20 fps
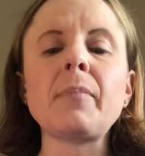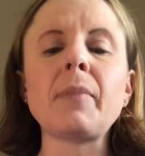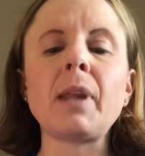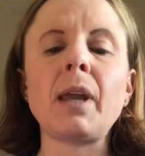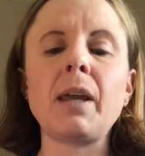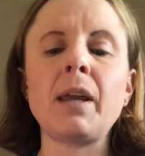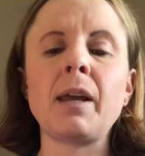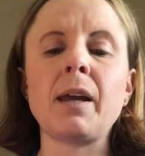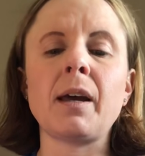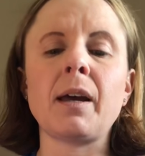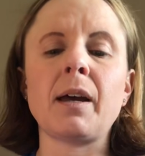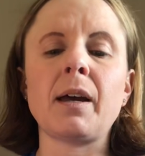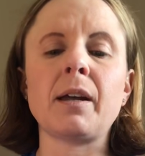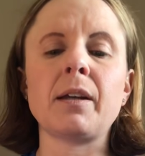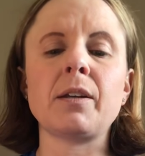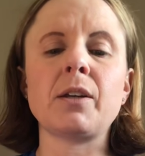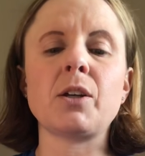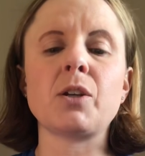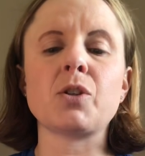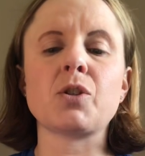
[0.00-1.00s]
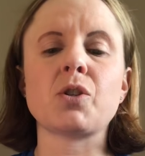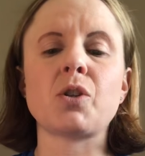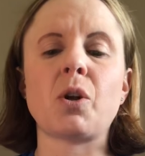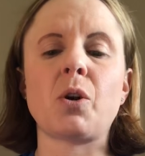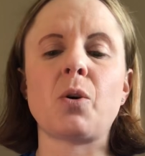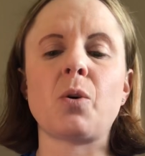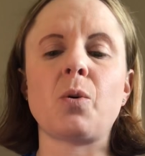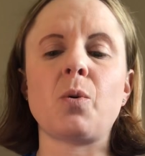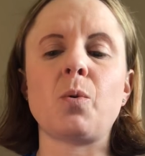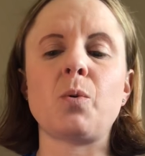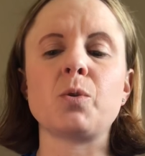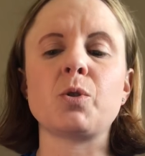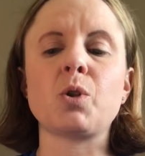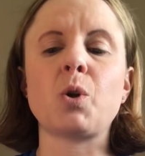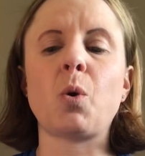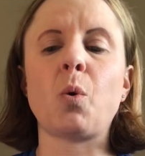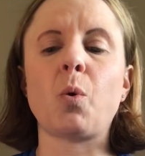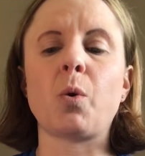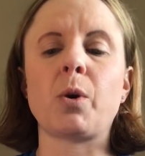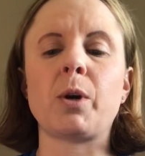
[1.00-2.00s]
And so
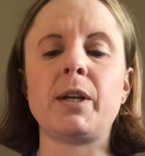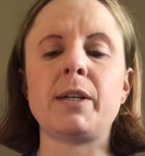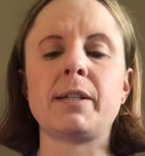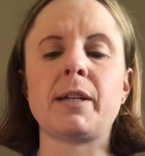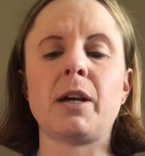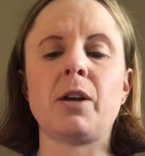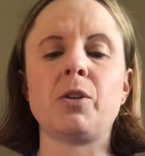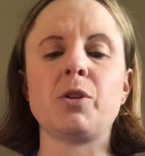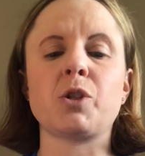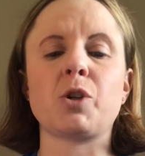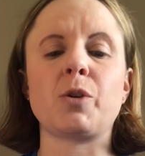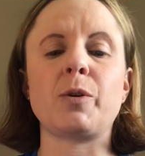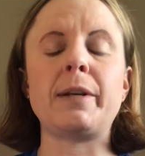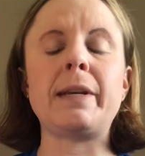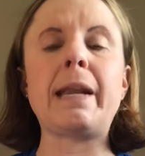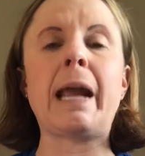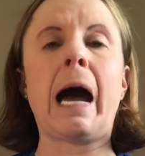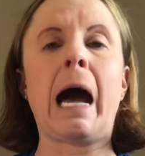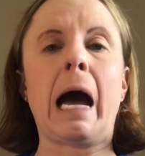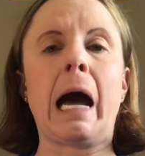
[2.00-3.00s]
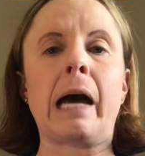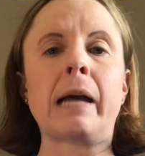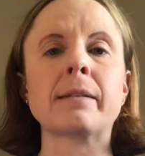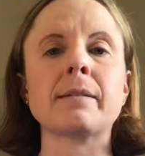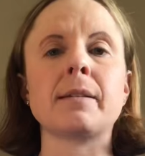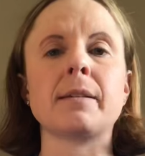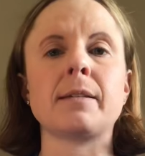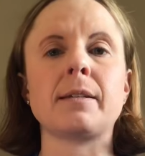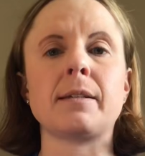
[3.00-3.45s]
Tori tells her not